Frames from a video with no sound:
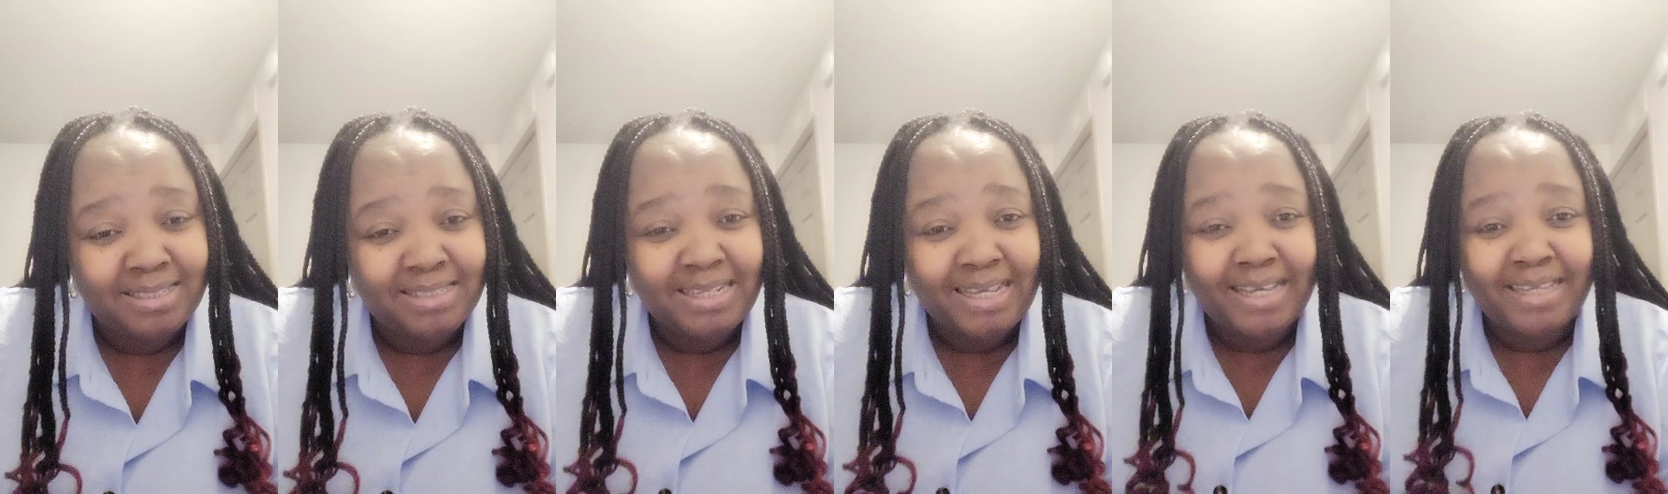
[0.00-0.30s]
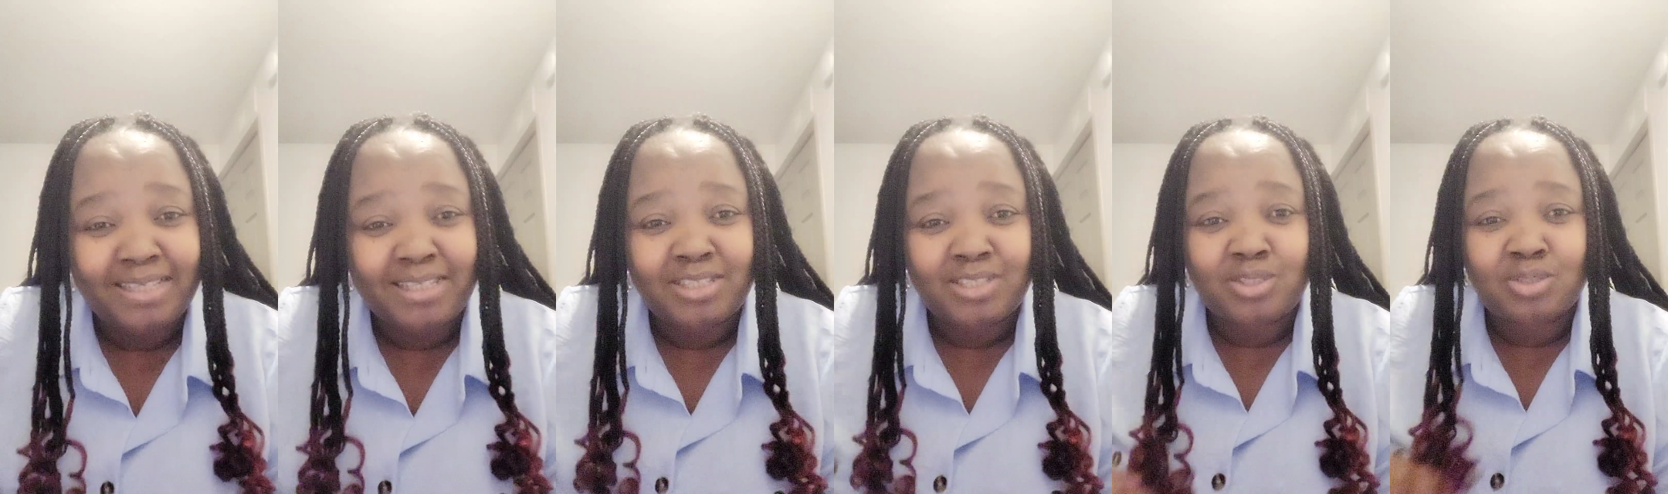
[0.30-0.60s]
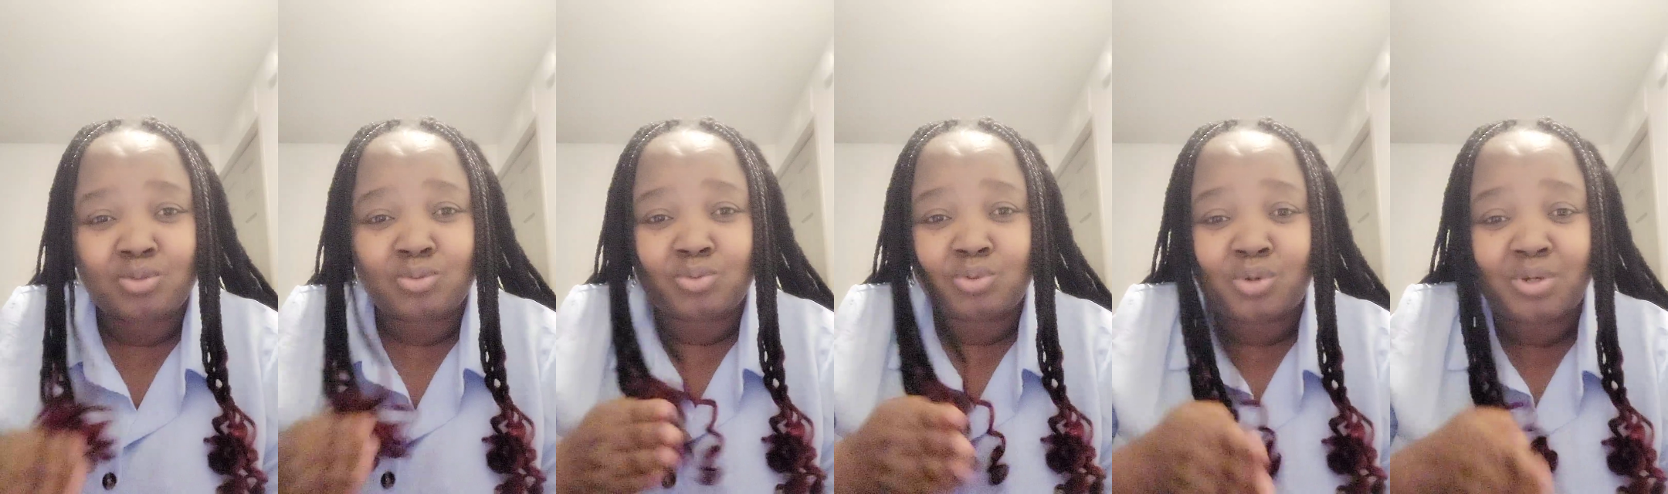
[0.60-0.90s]
that
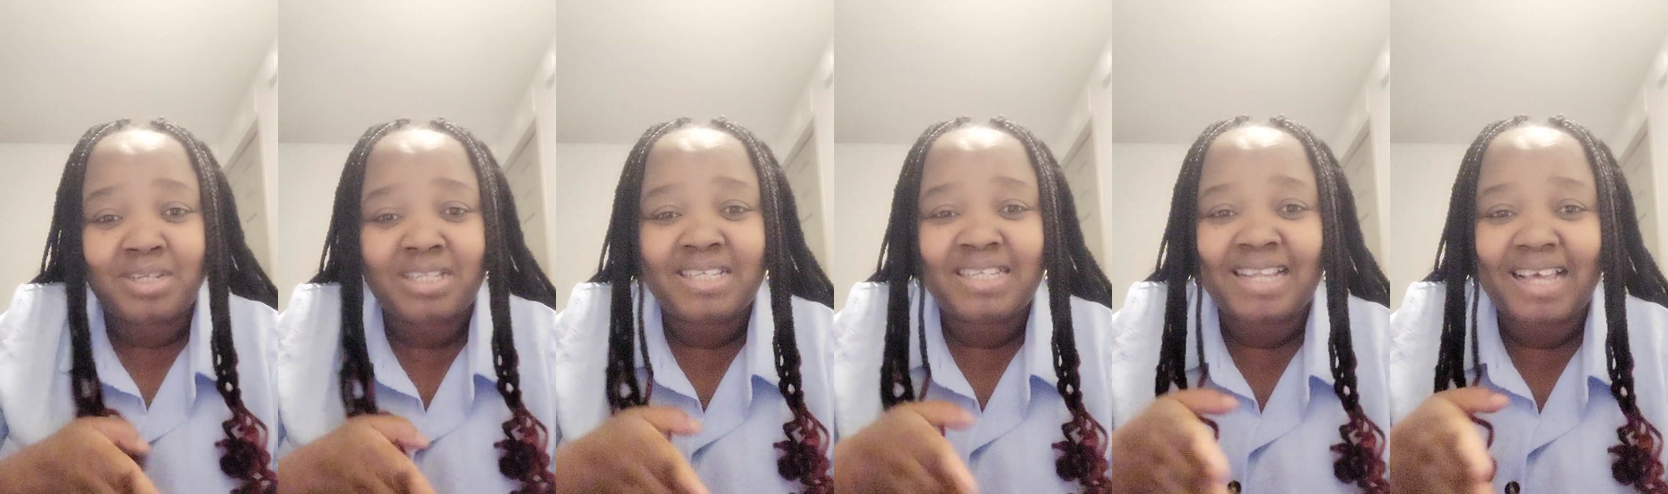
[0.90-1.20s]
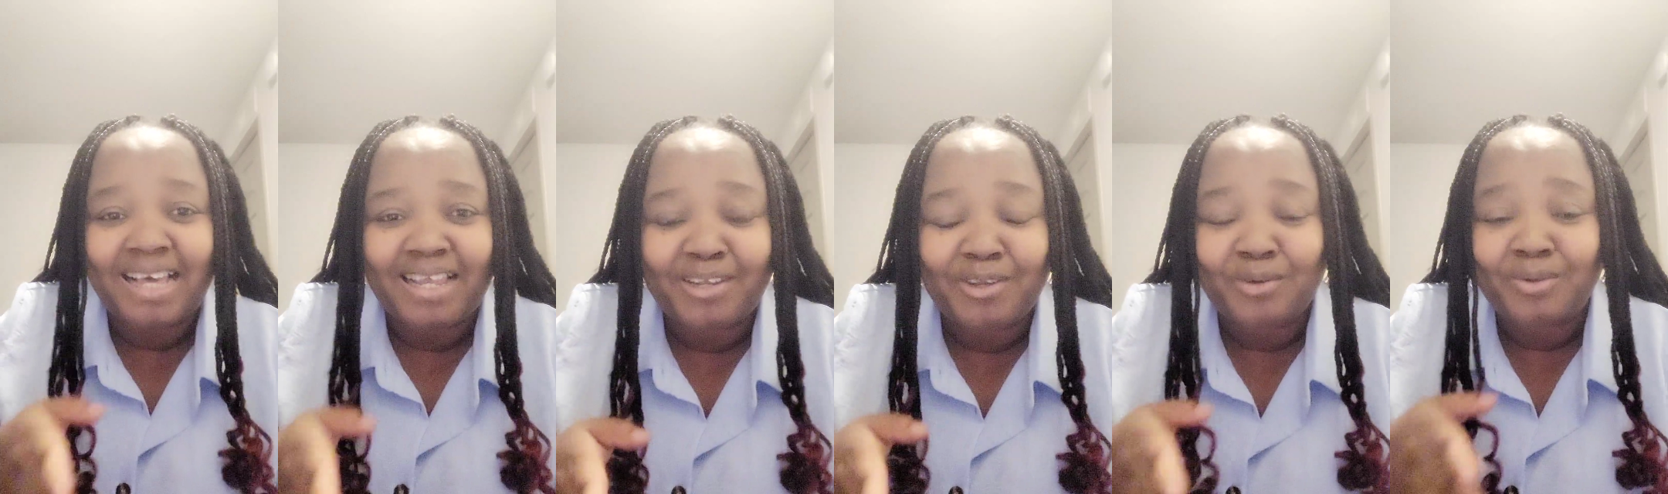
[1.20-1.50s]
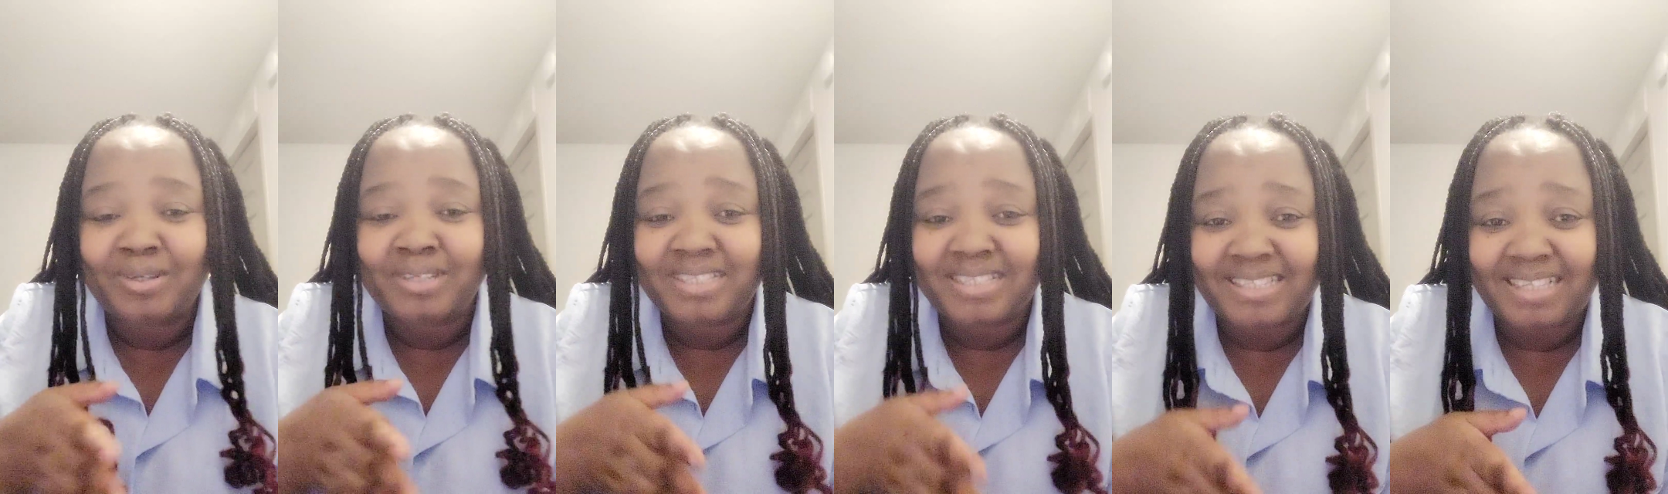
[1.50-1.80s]
is running
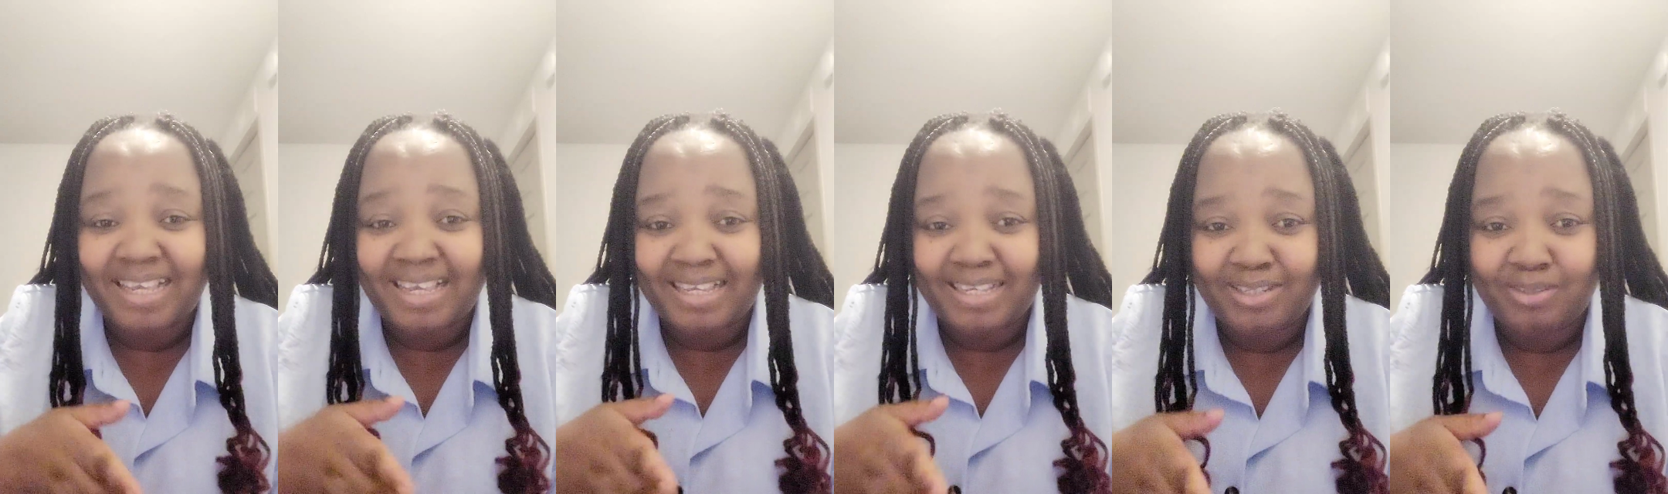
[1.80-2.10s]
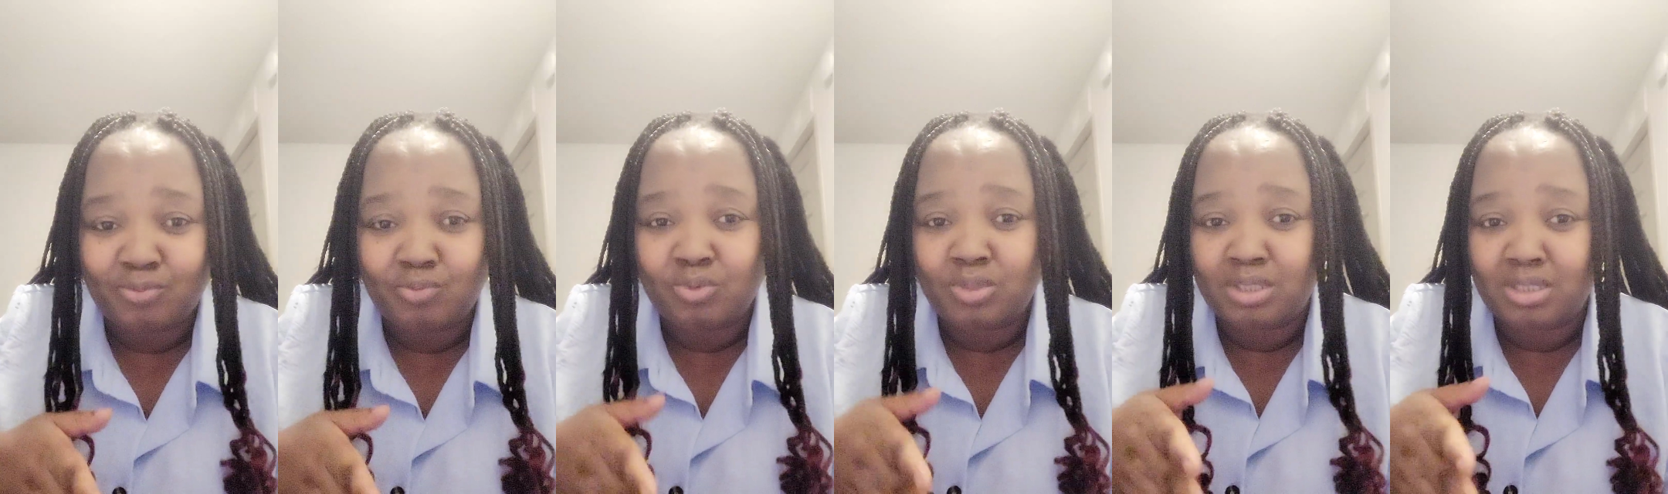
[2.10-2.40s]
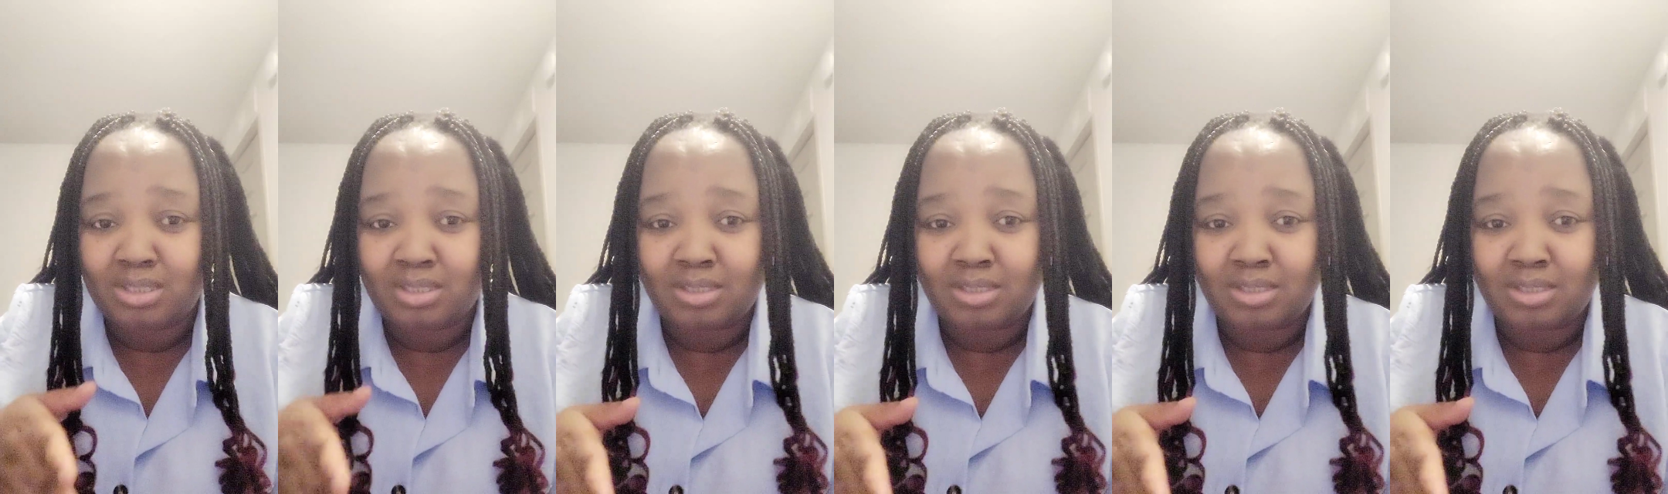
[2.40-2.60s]
alongside with